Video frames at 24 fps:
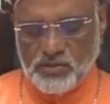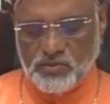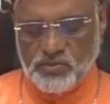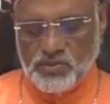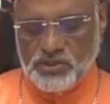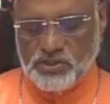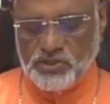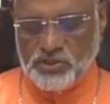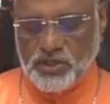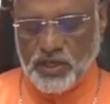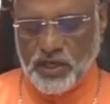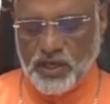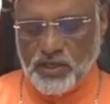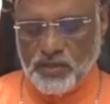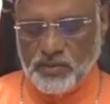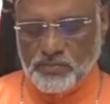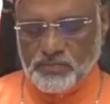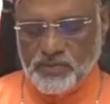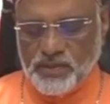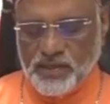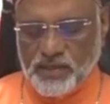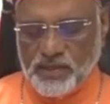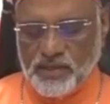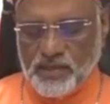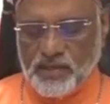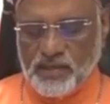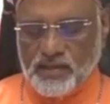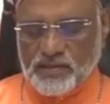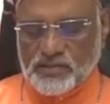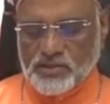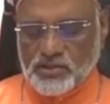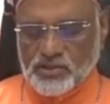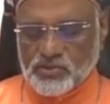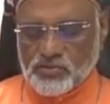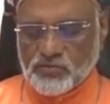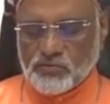to shape and enlarge
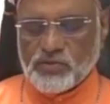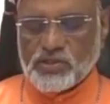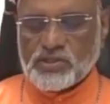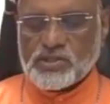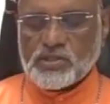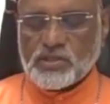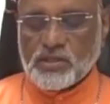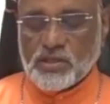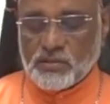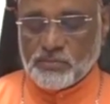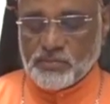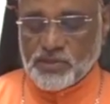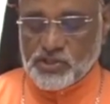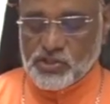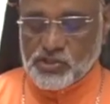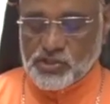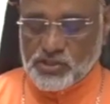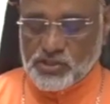his vision and mission.